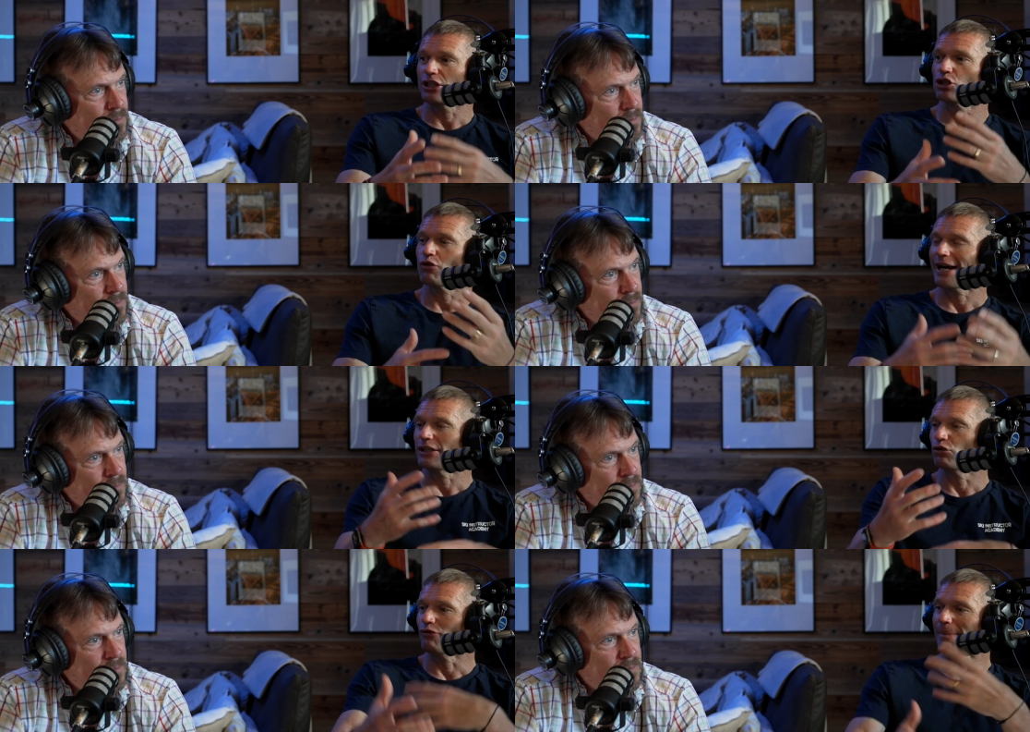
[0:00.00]
Speaker 1: are they
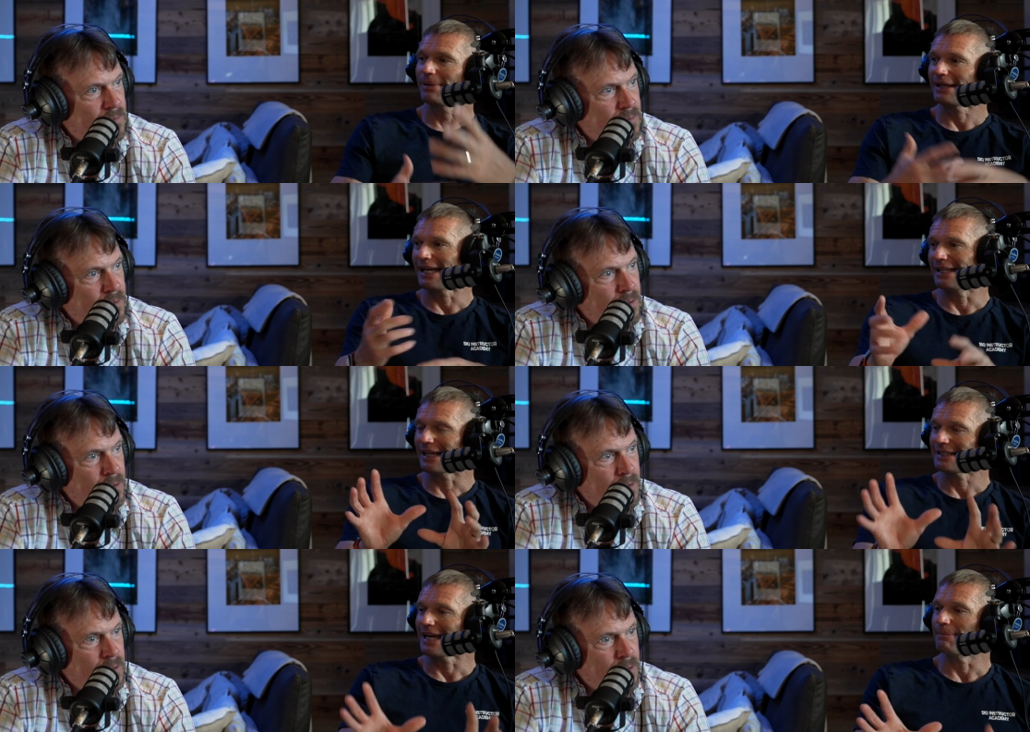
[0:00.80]
trying to
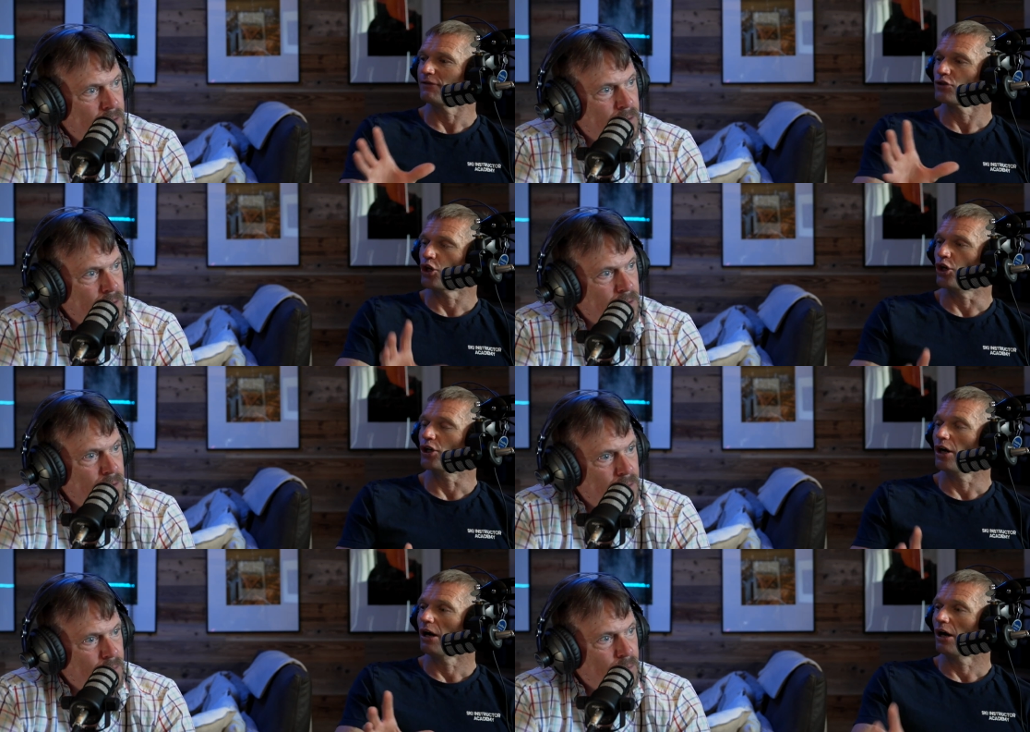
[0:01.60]
replicate that type of
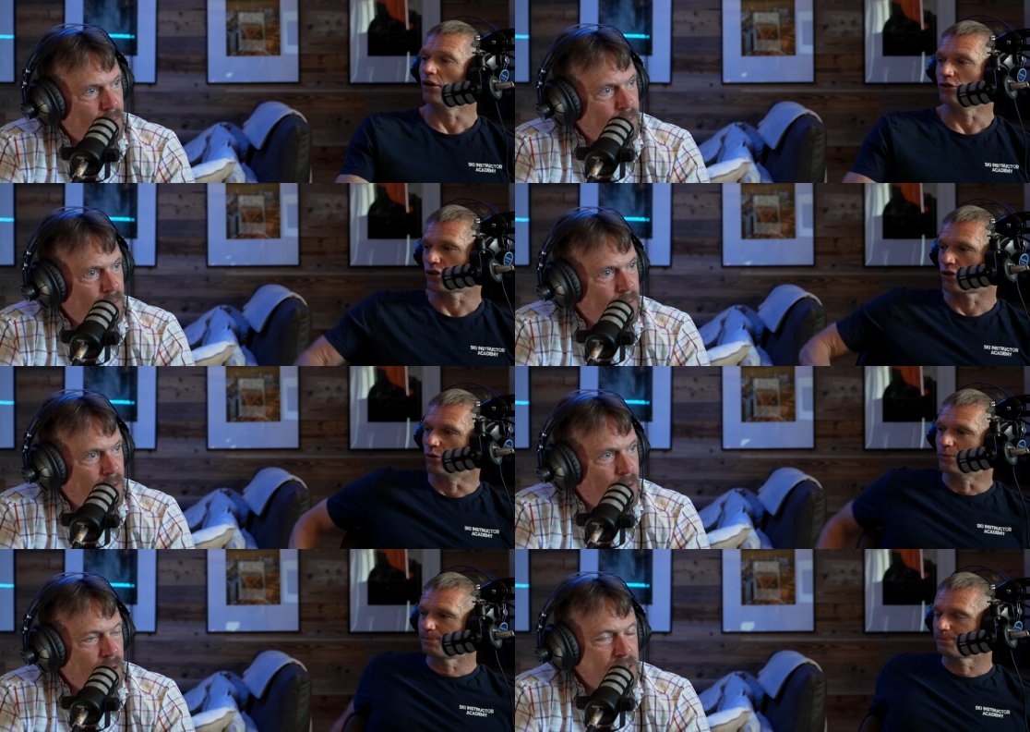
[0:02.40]
turn on the
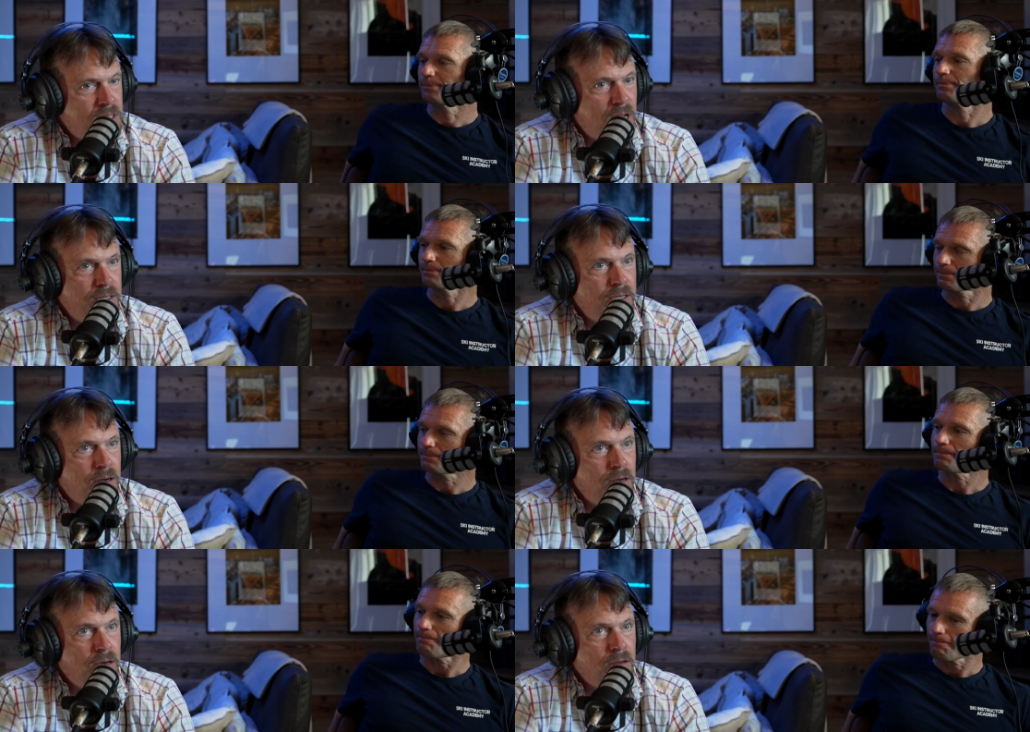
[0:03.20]
snow? Yeah, while
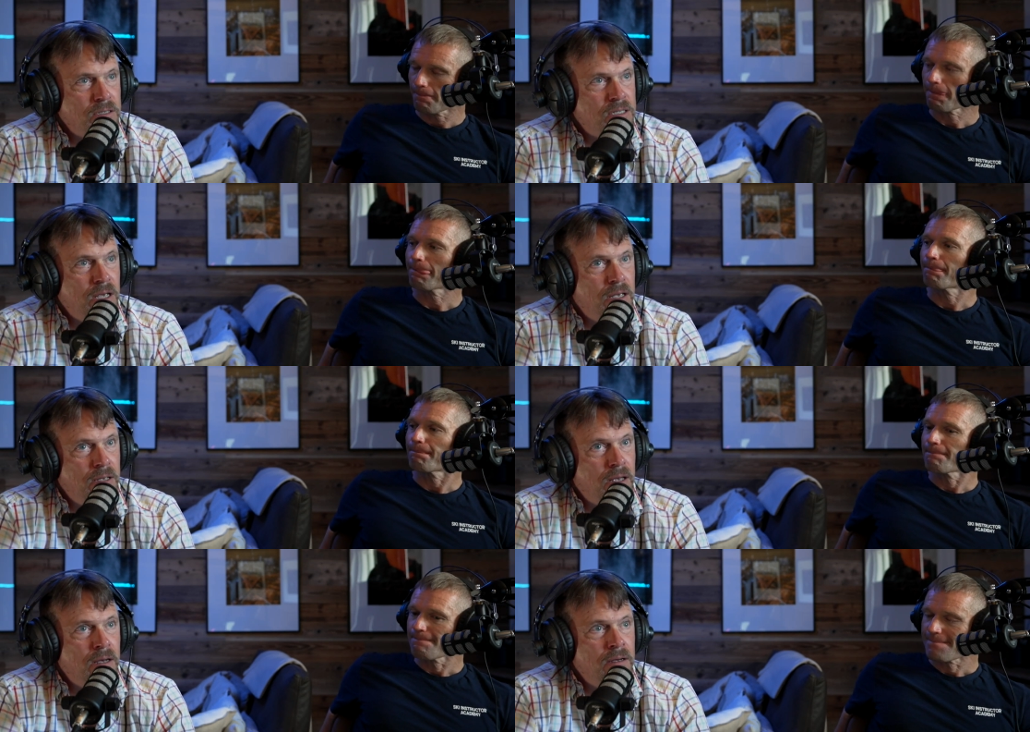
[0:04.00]
Speaker 2: sliding on a on a
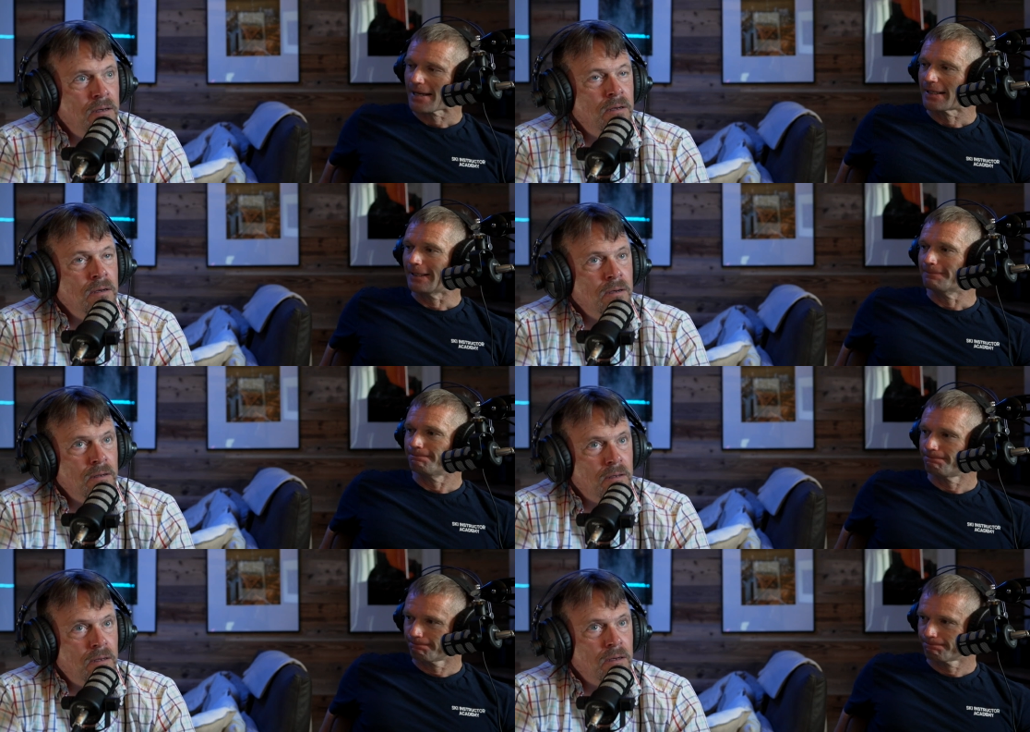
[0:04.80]
ski. Yeah. Yeah.
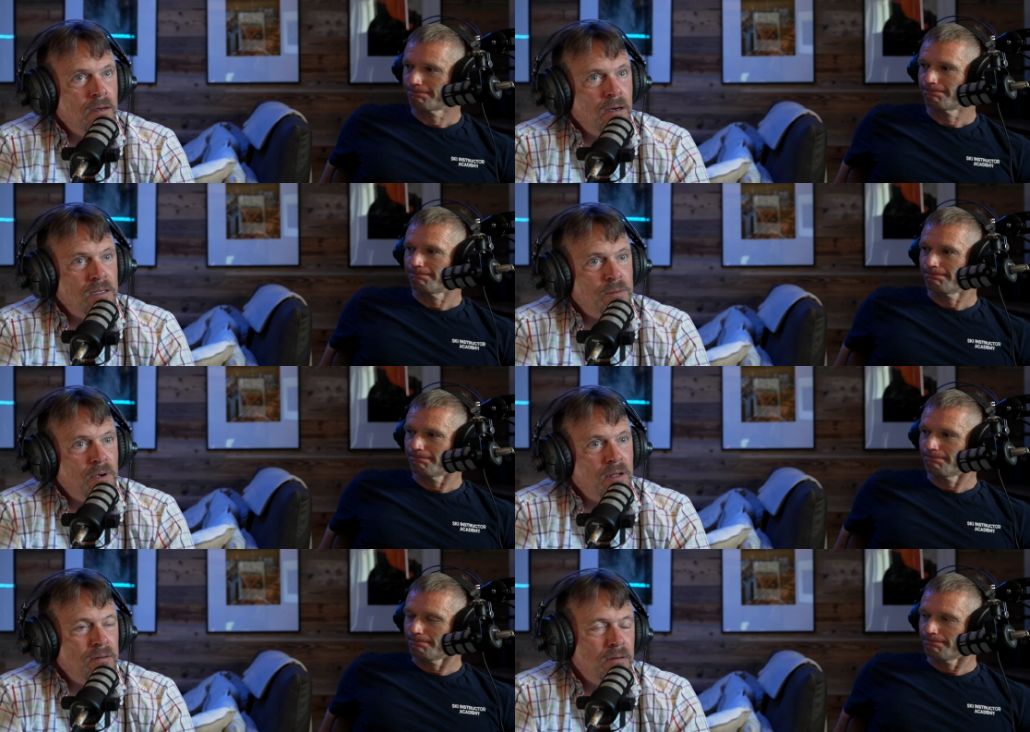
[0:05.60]
Yeah. I
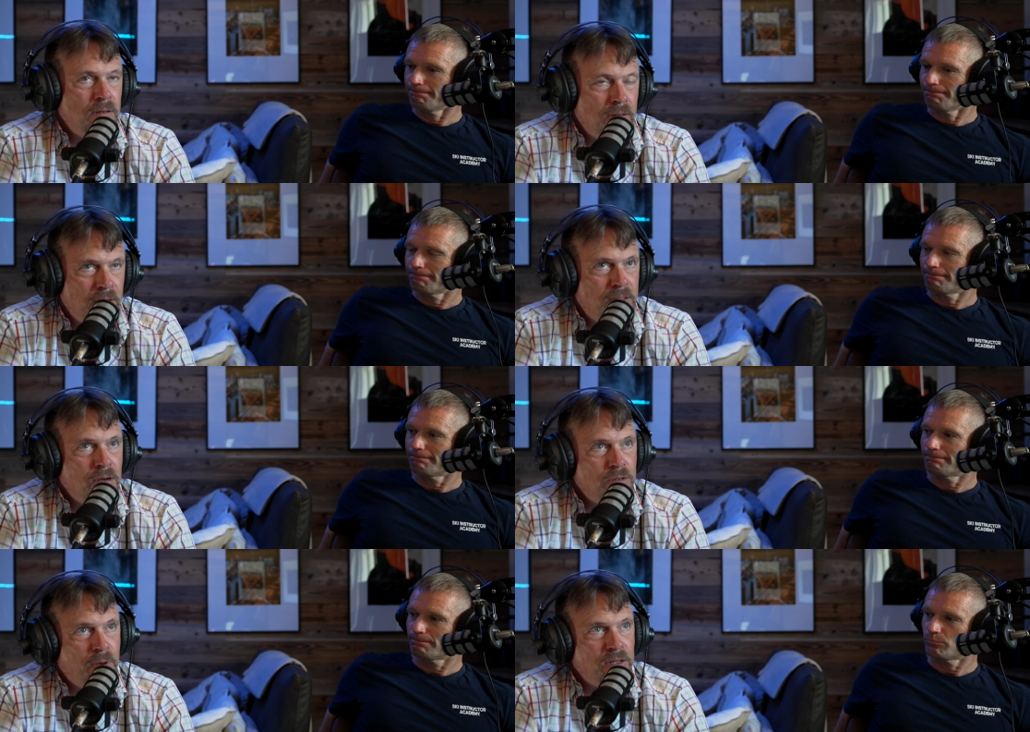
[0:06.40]
sub- and this
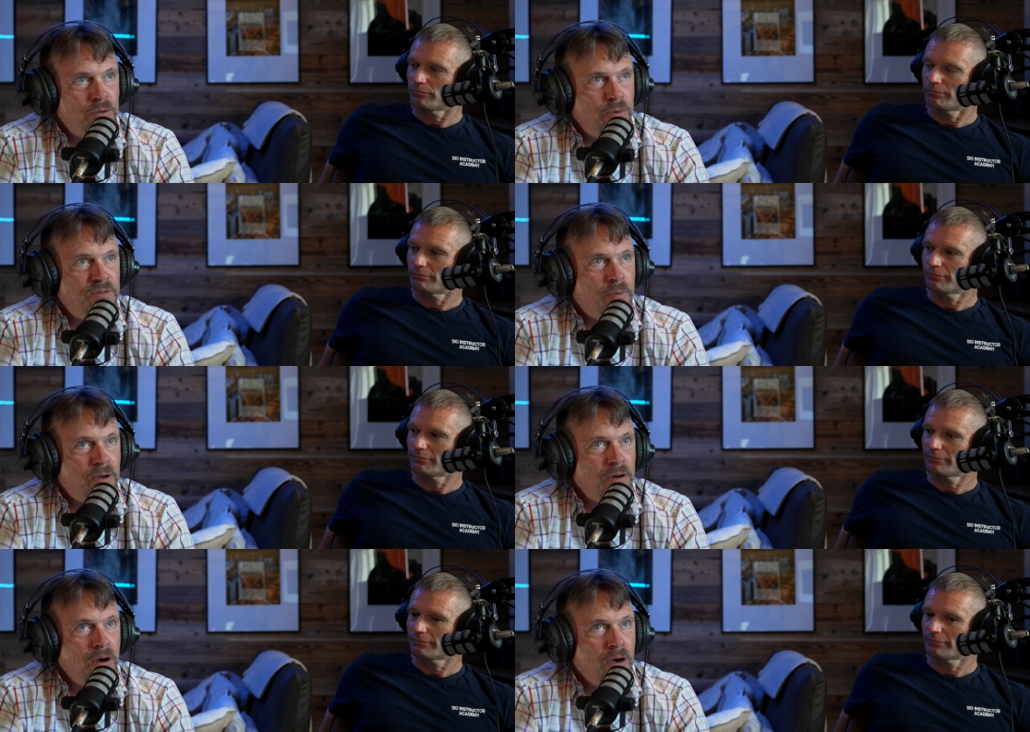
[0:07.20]
goes back to we've
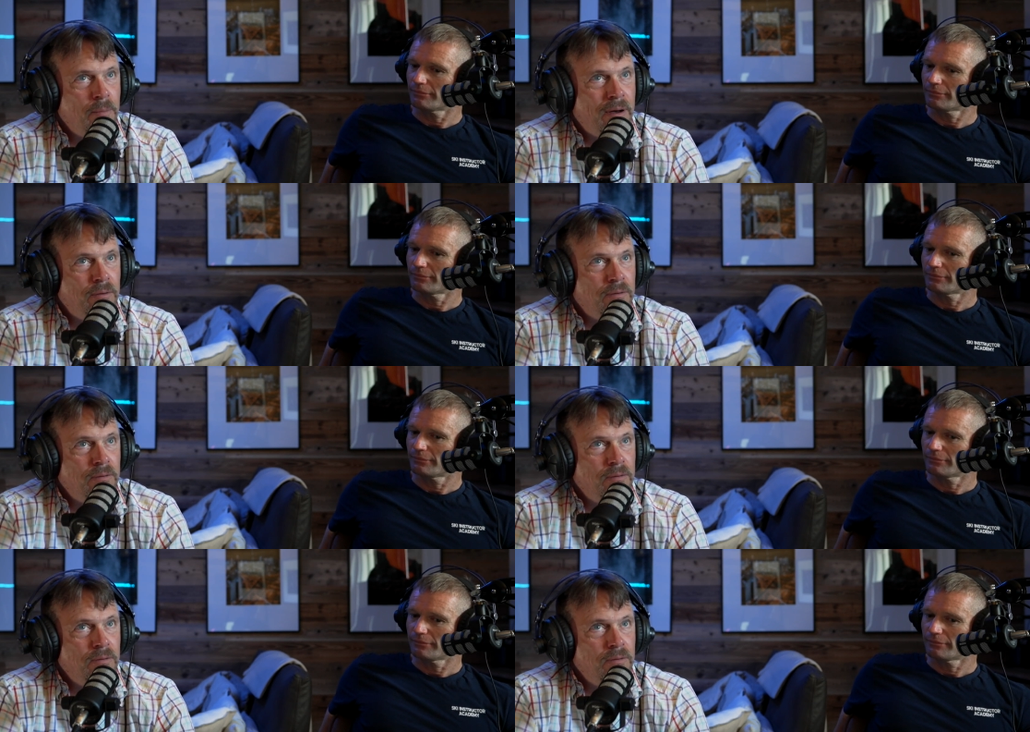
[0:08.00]
spoken a lot about